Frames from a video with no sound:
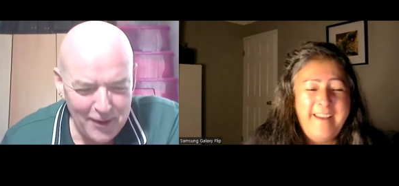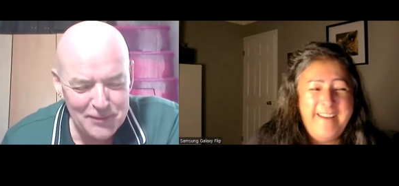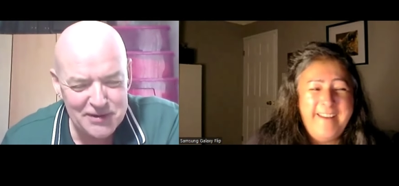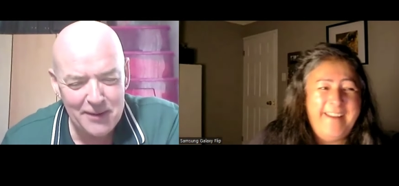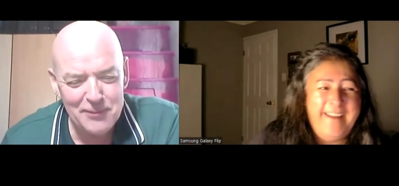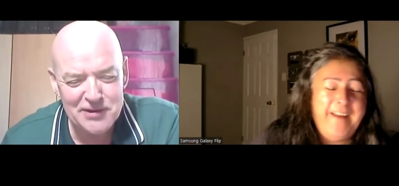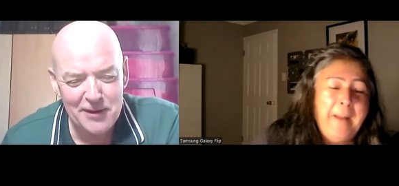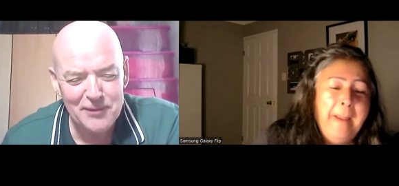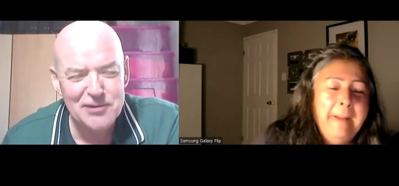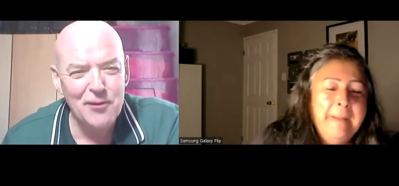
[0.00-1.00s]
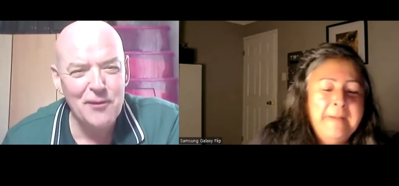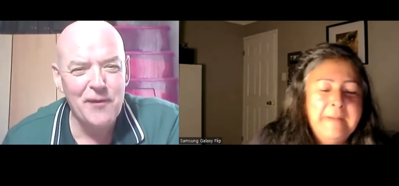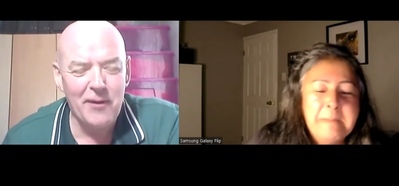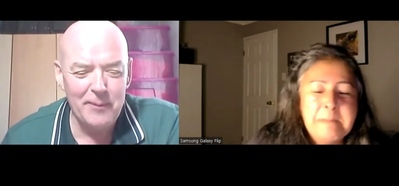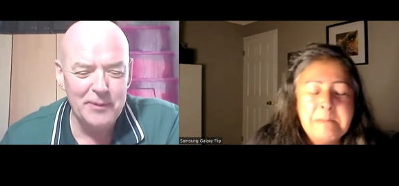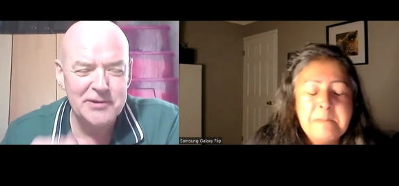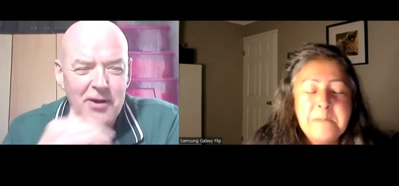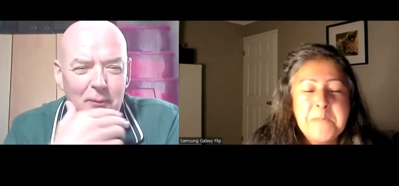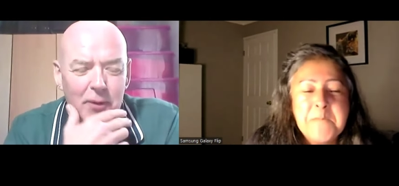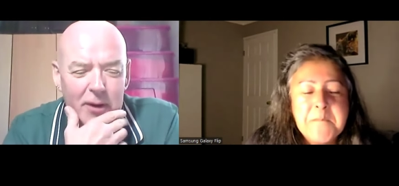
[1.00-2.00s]
Speaker 1: well, it was it was it was all very
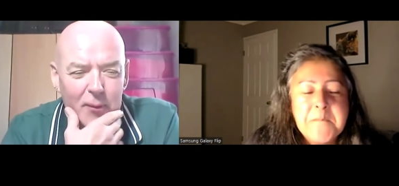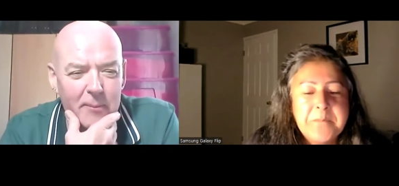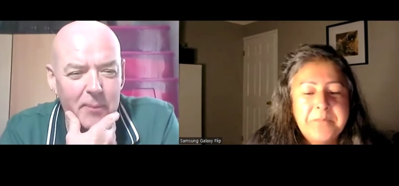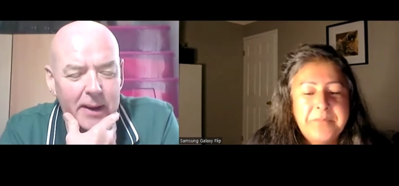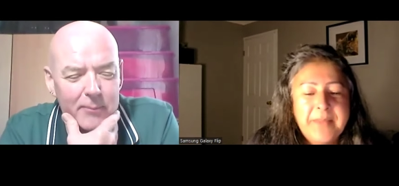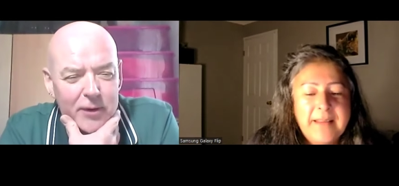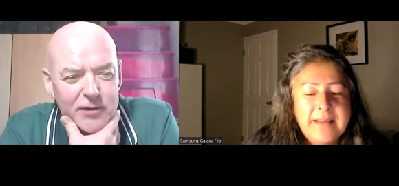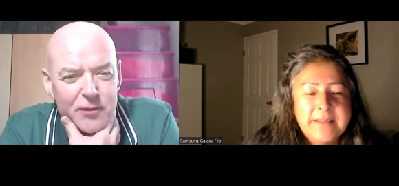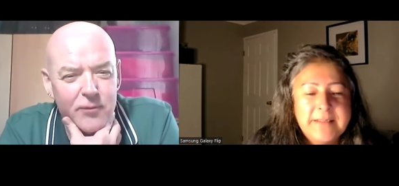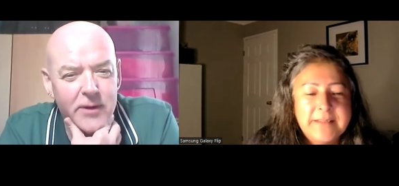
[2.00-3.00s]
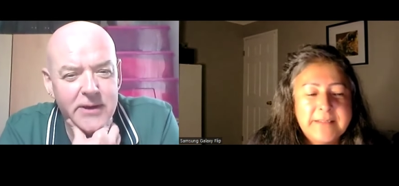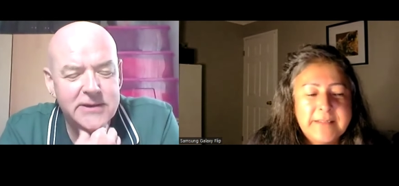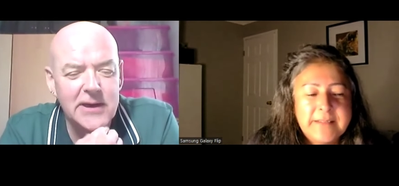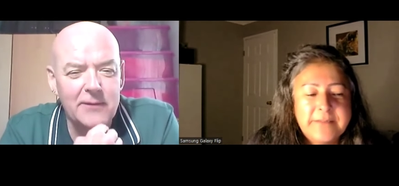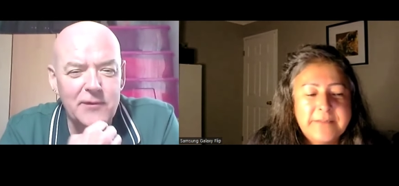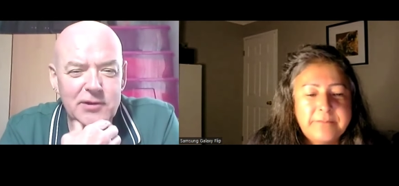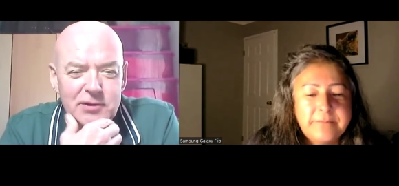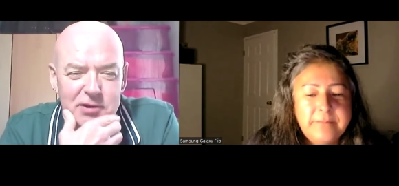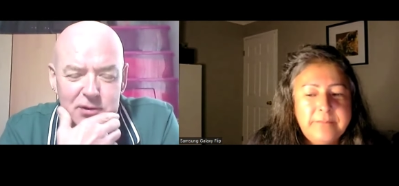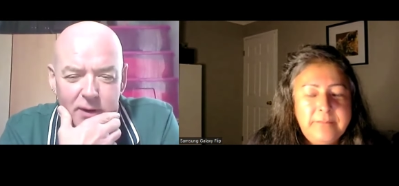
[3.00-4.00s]
bizarre when I went back because all these
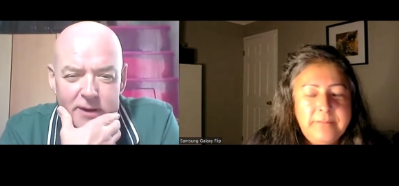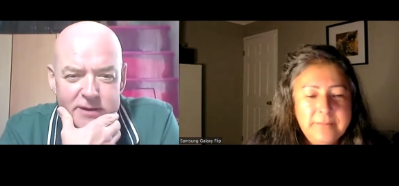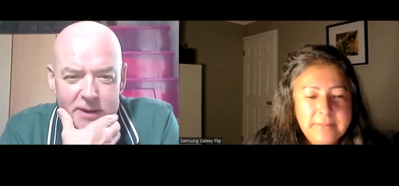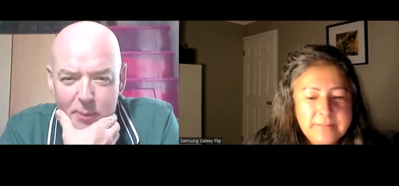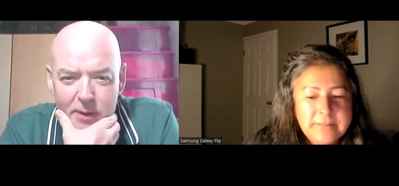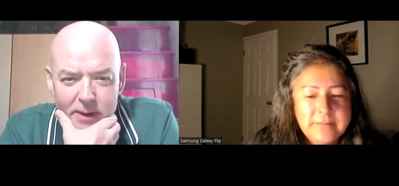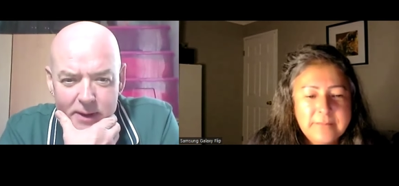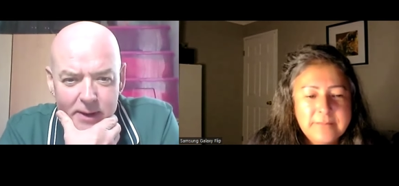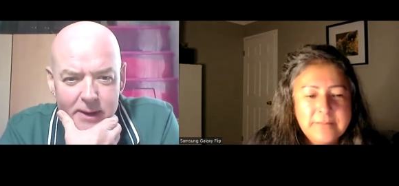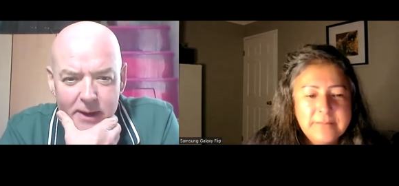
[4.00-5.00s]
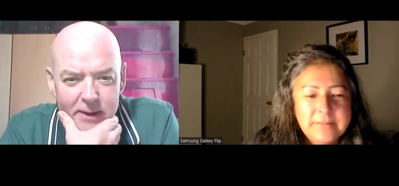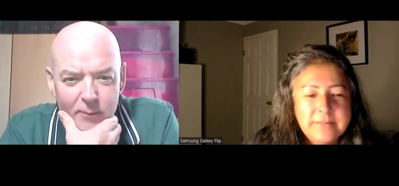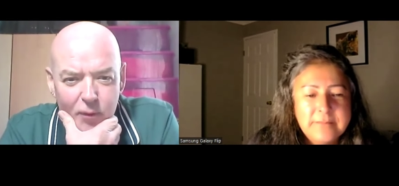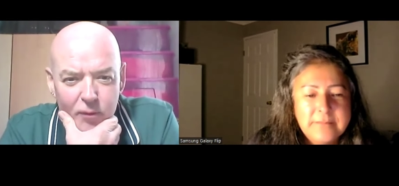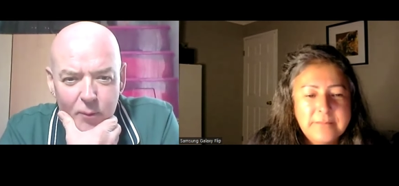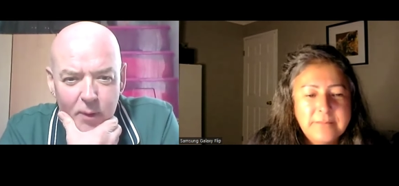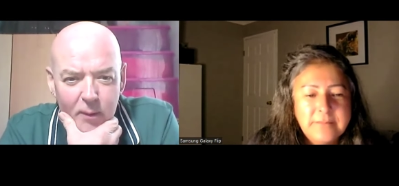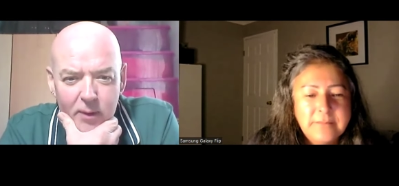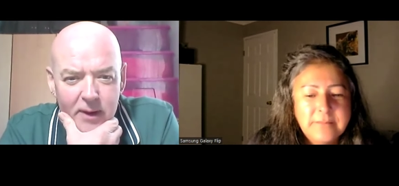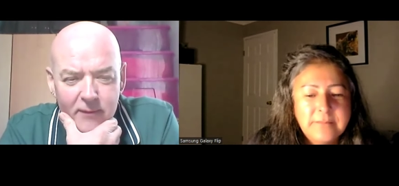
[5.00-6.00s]
television screens had appeared in the Kingdom Hall, and we,
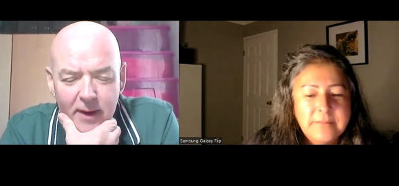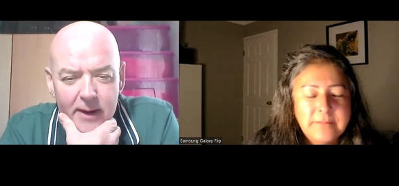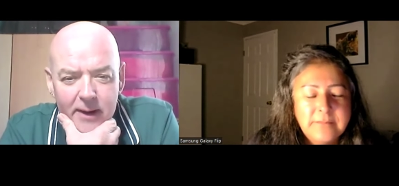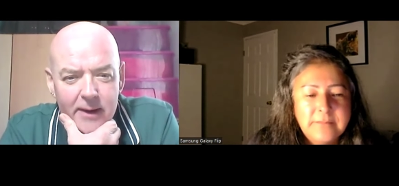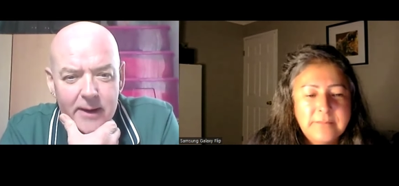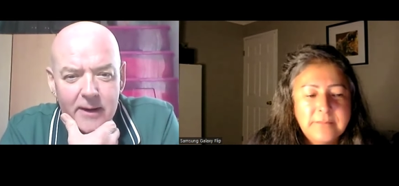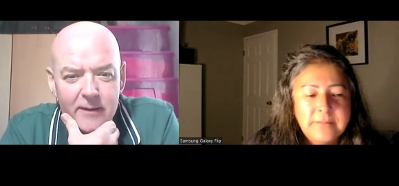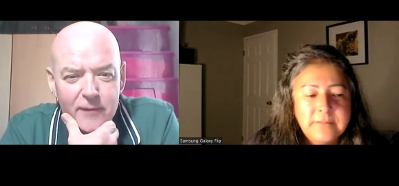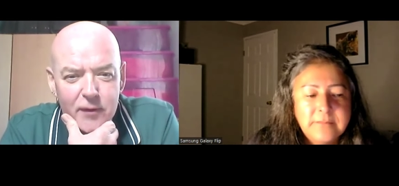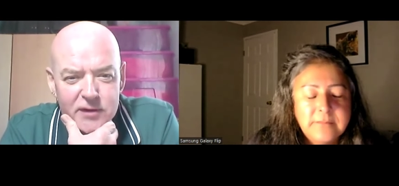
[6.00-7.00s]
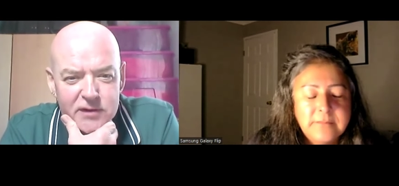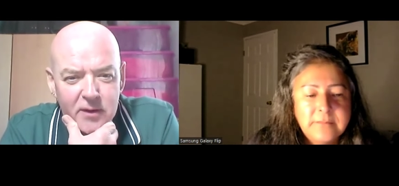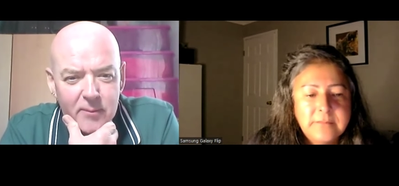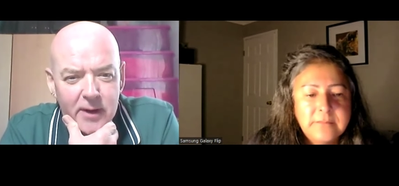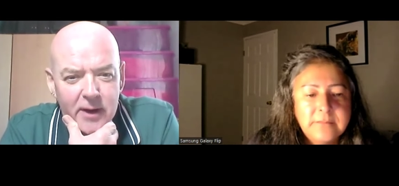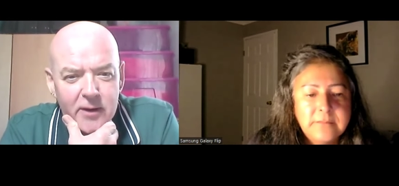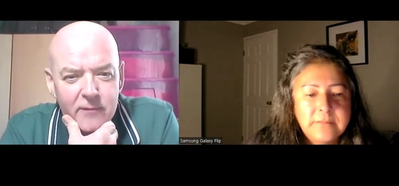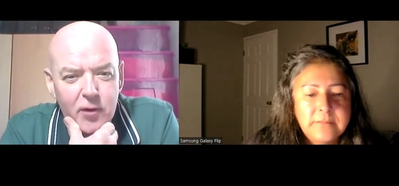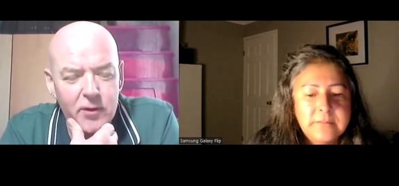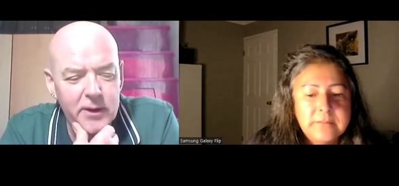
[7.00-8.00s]
we never had any of that the first time. And then
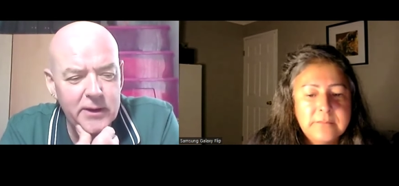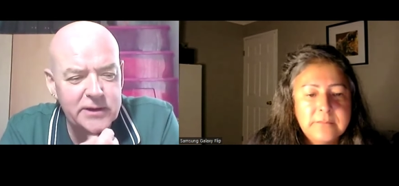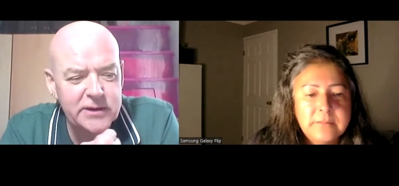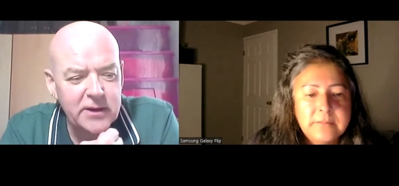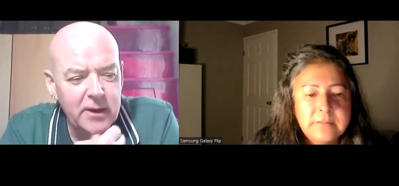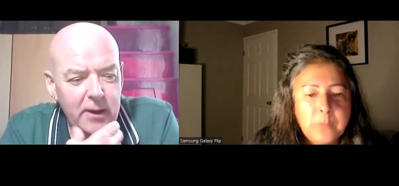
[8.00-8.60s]
you've got these